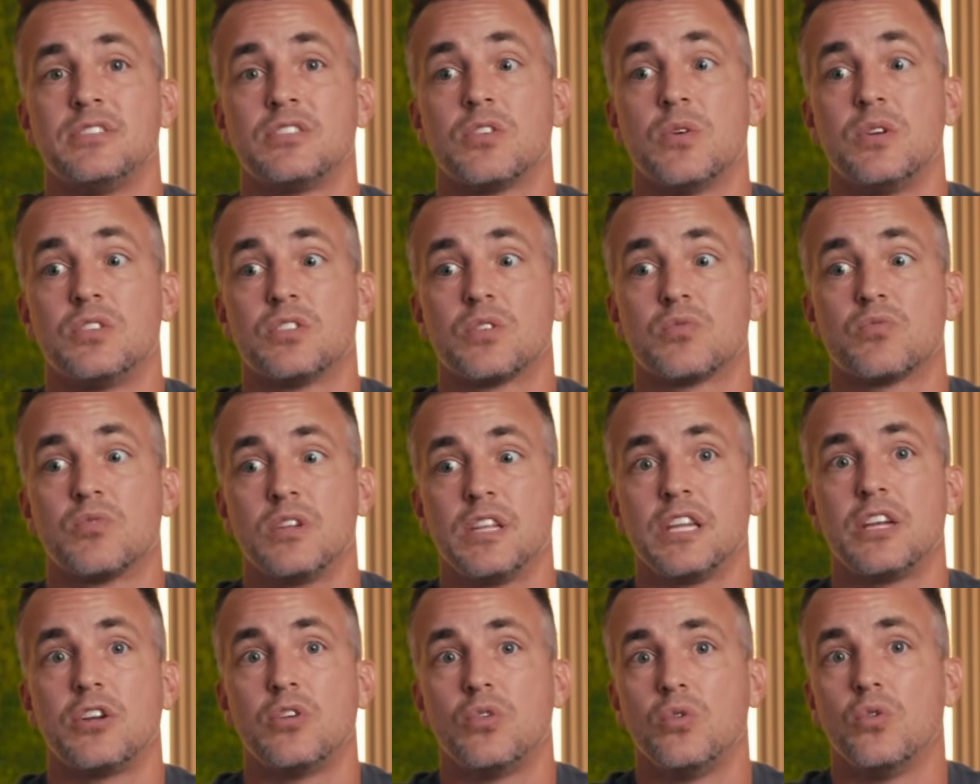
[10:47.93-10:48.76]
So it's a
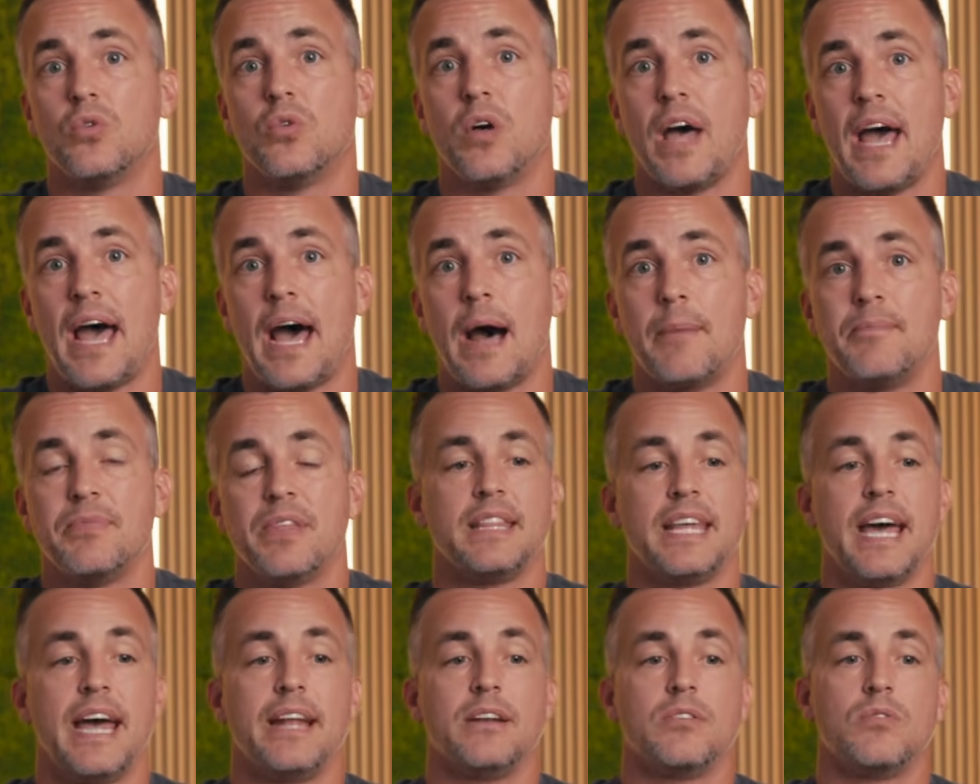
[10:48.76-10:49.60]
really cool app
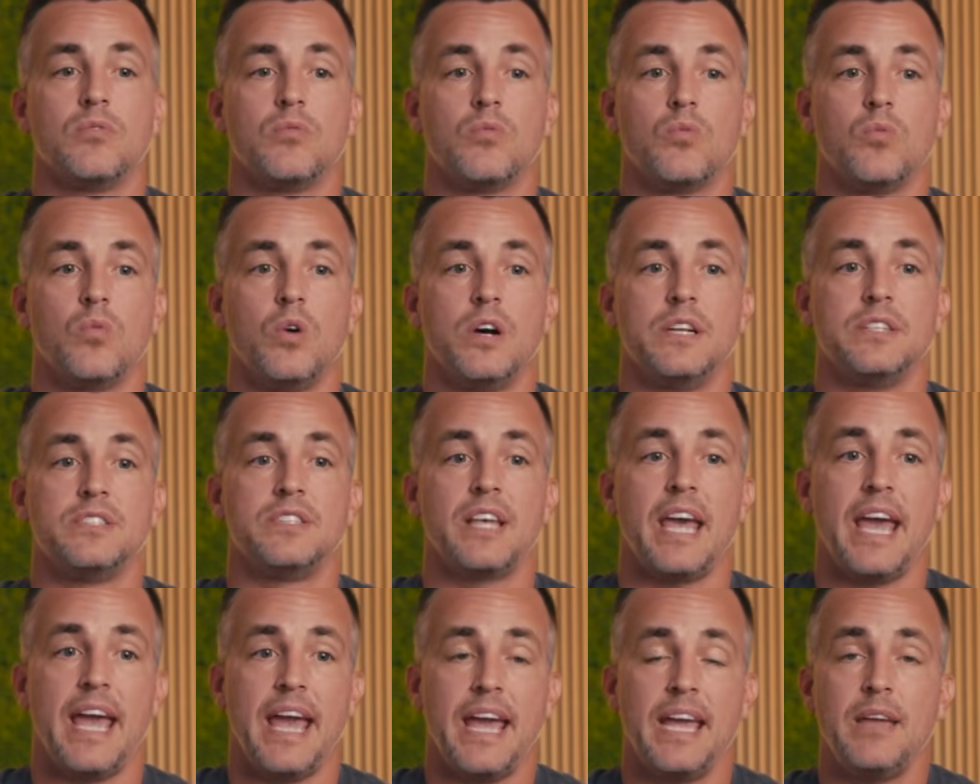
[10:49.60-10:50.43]
that
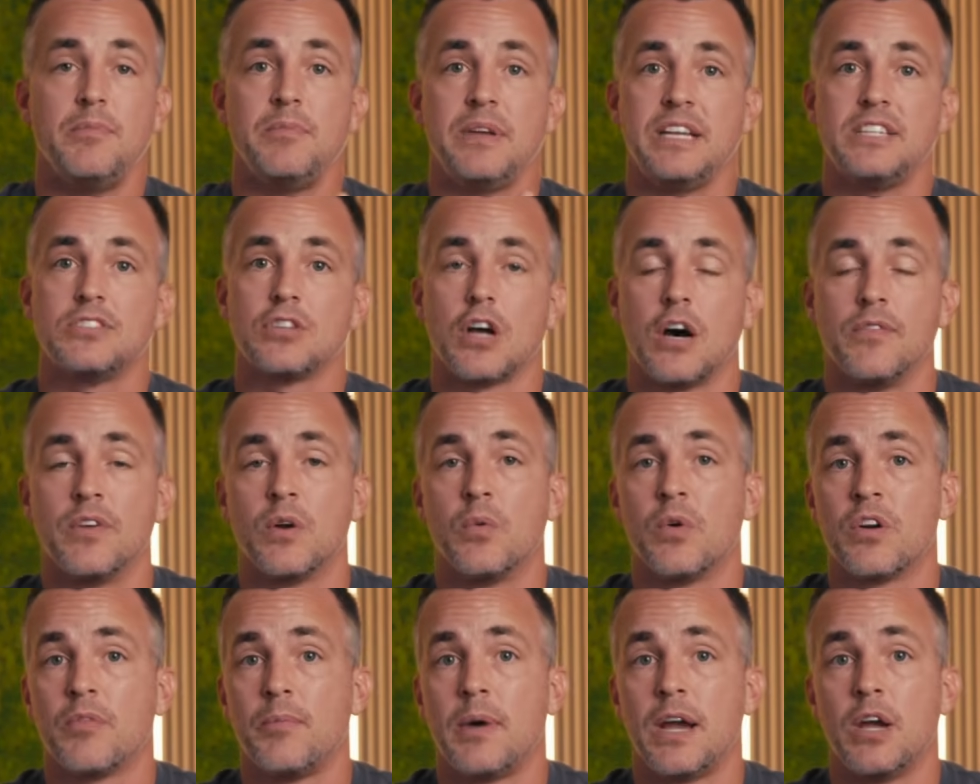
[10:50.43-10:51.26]
was A, me solving
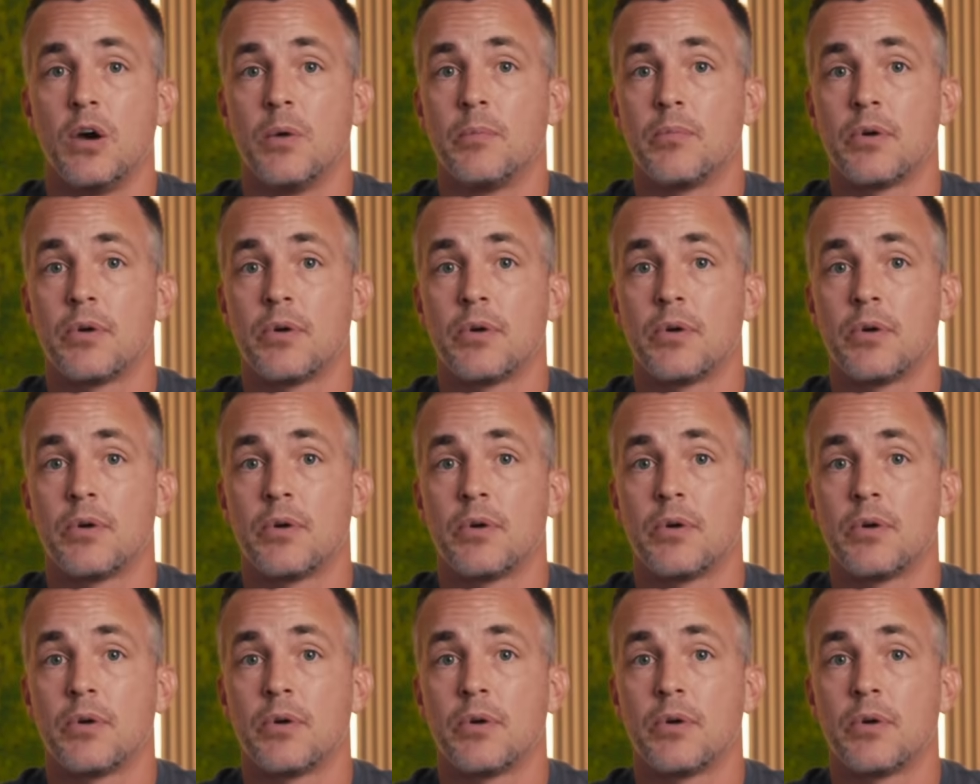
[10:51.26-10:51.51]
one of my own